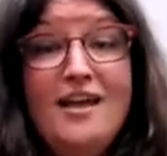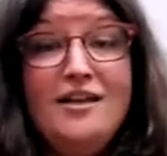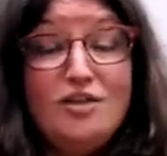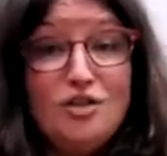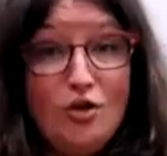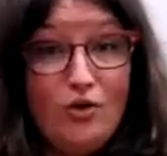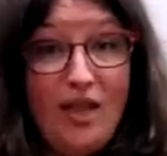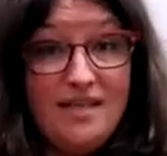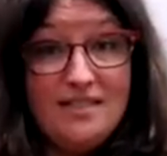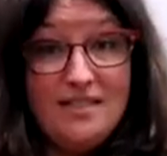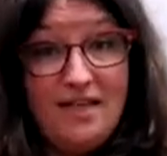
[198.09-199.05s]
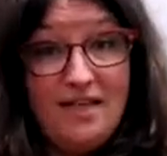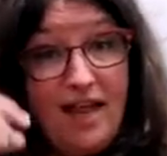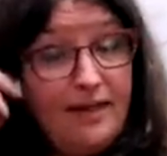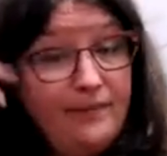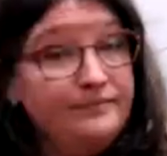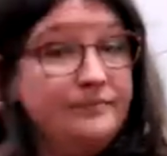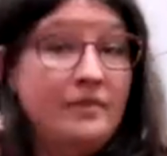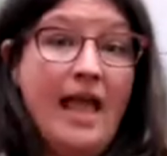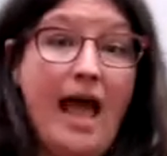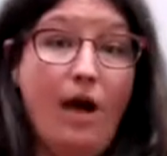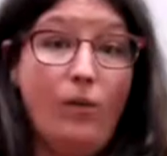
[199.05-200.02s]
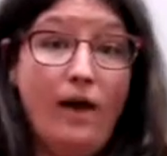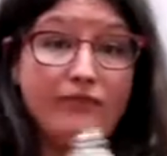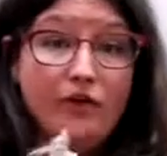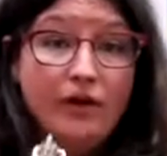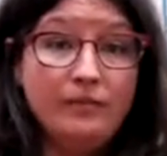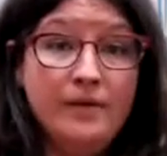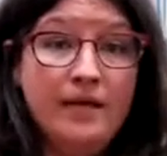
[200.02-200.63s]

to showcase today. However,